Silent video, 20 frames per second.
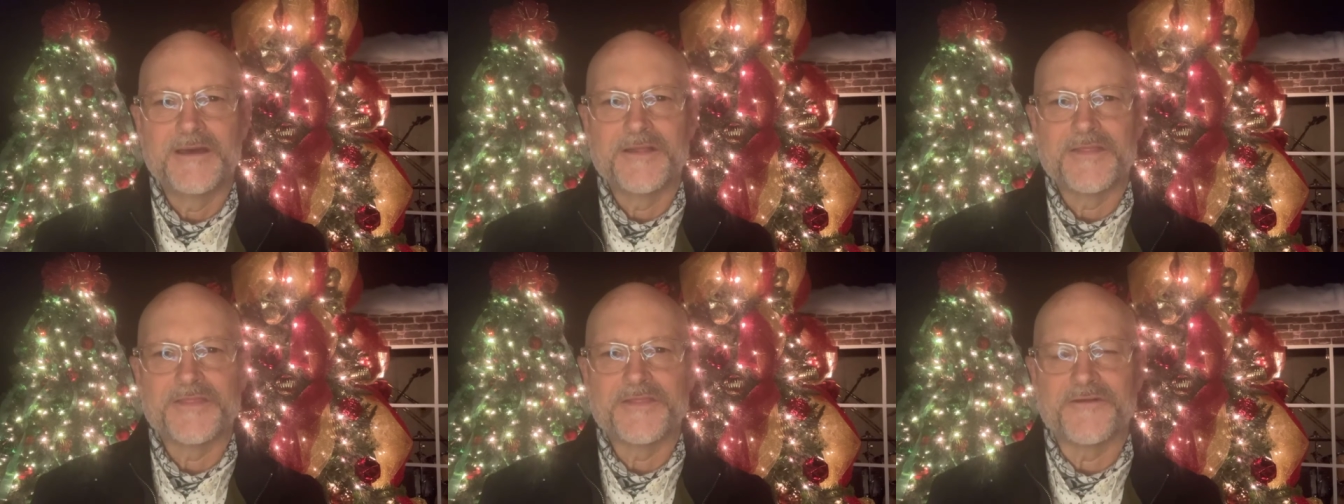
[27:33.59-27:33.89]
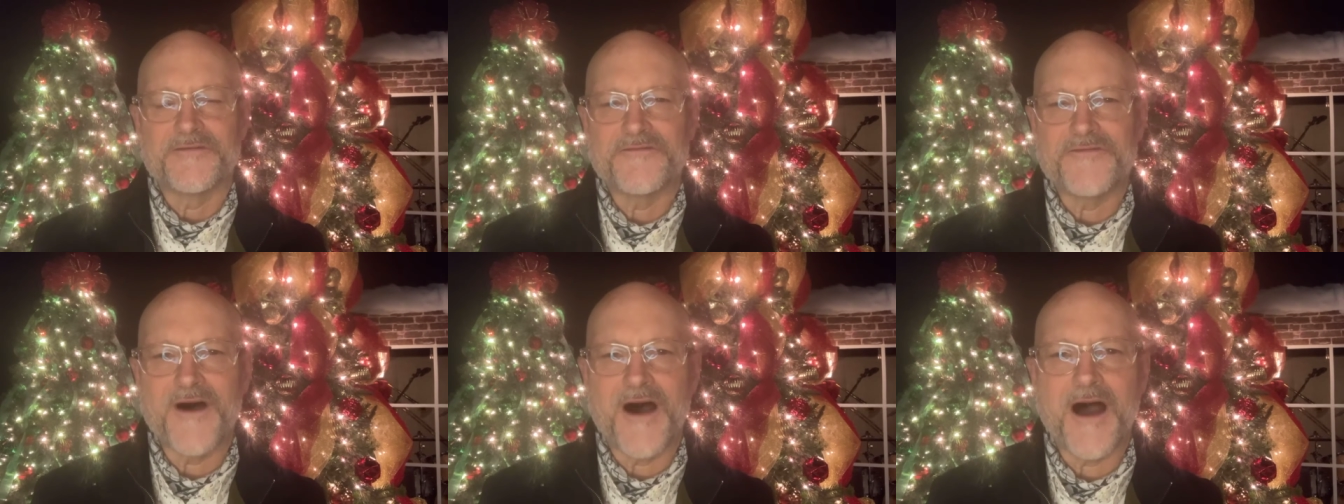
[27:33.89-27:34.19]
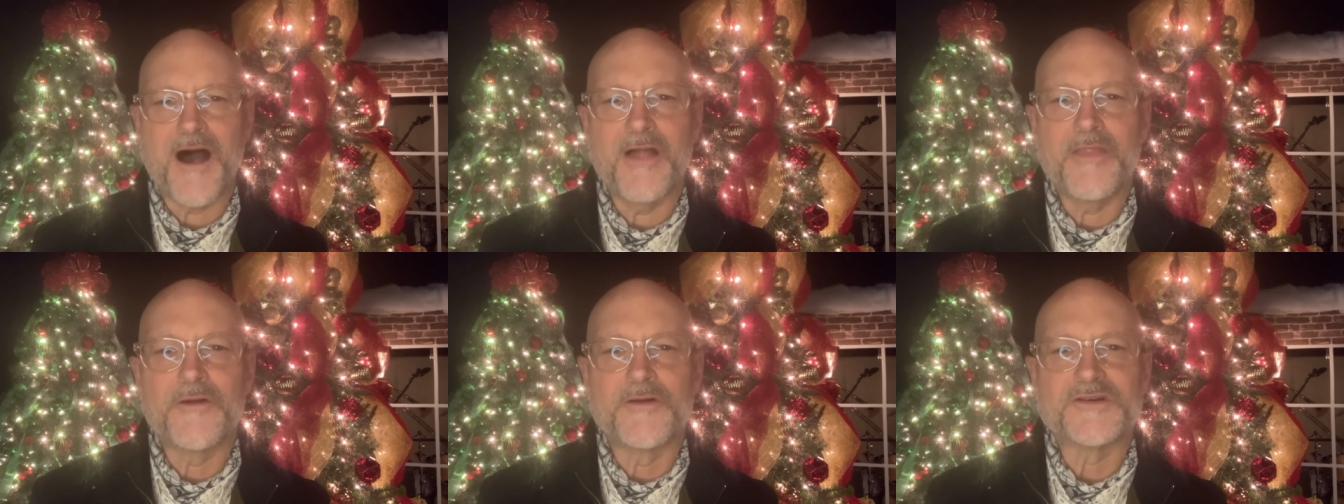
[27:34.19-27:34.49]
The
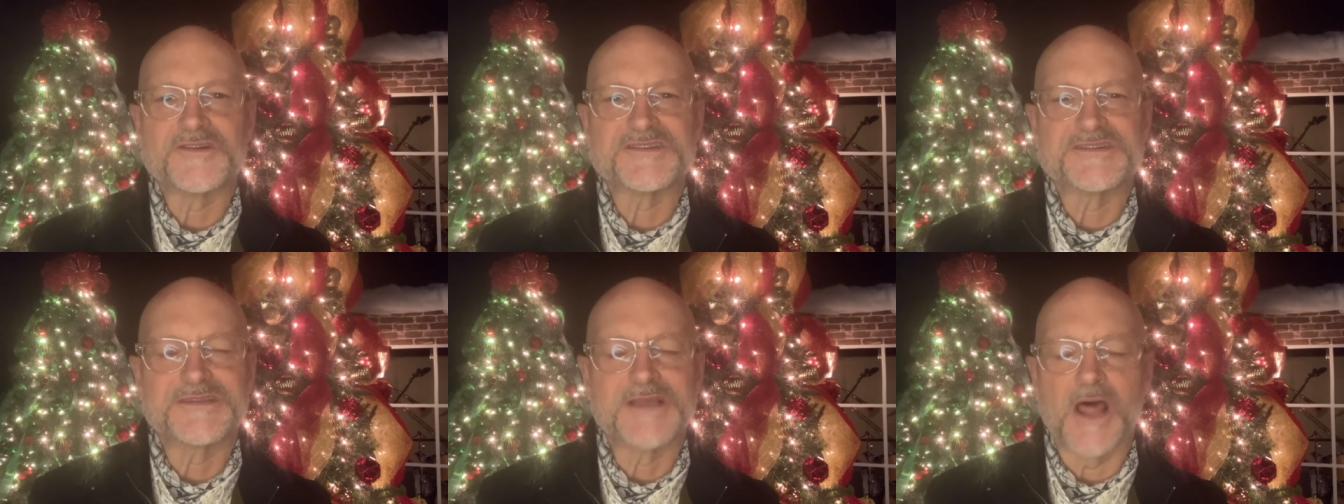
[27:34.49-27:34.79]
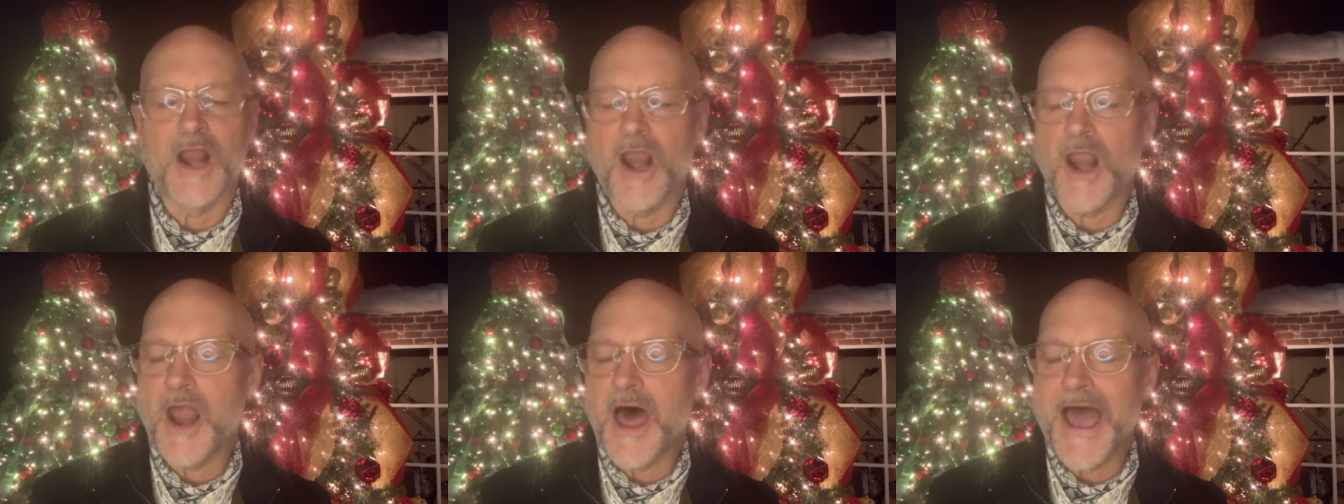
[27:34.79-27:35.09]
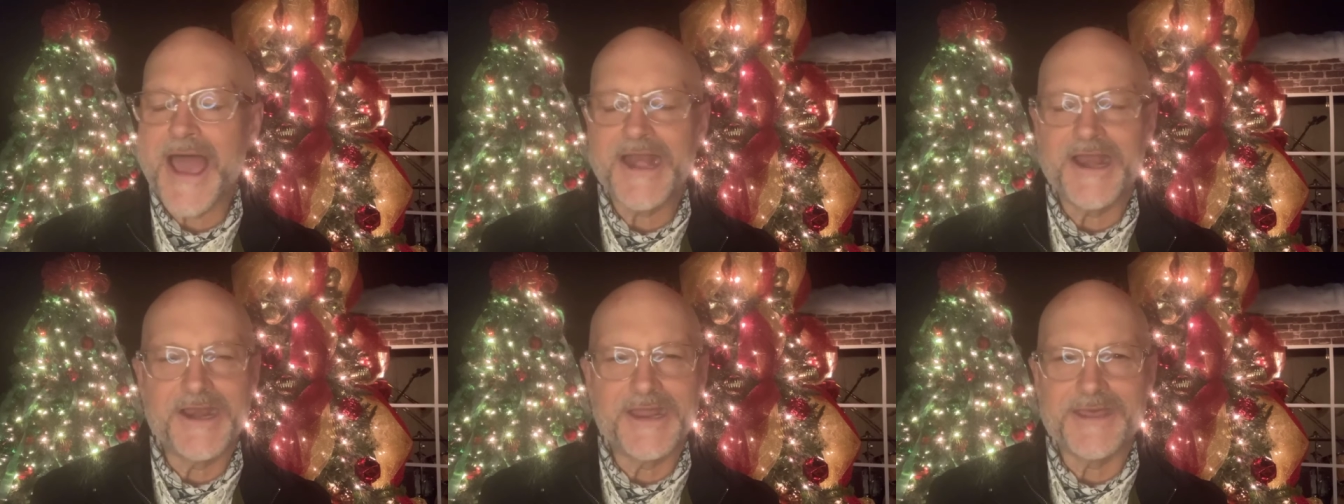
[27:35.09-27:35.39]
Father is
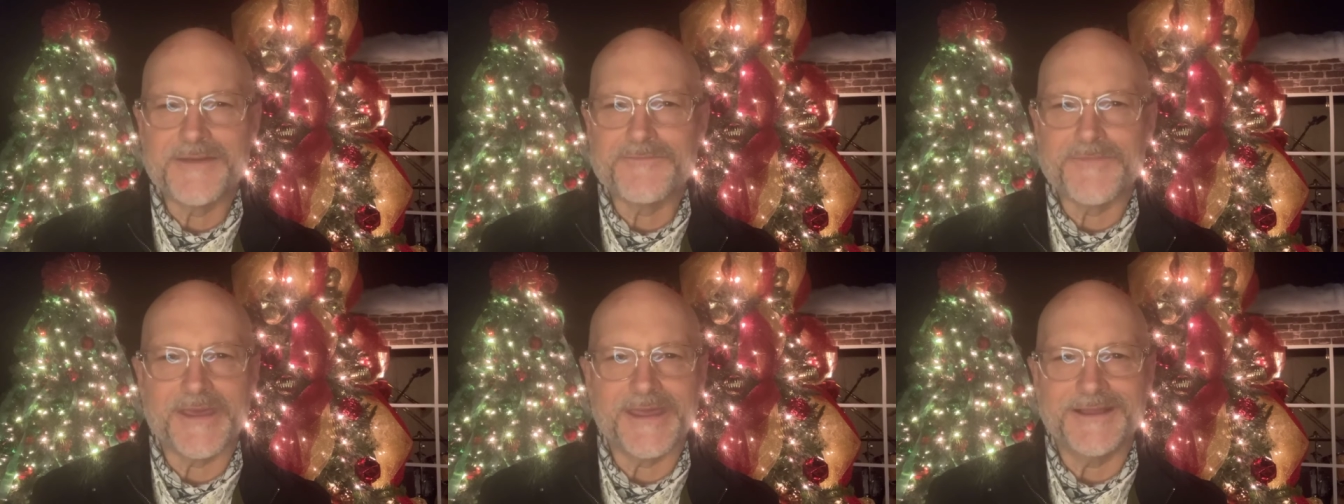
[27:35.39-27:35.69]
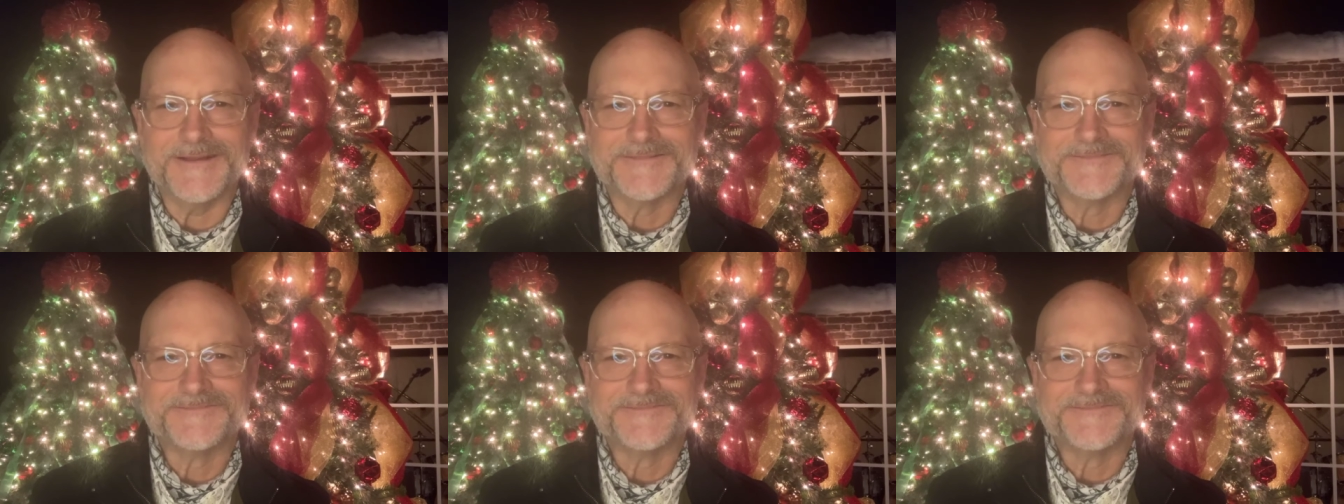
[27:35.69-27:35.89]
delighted in me.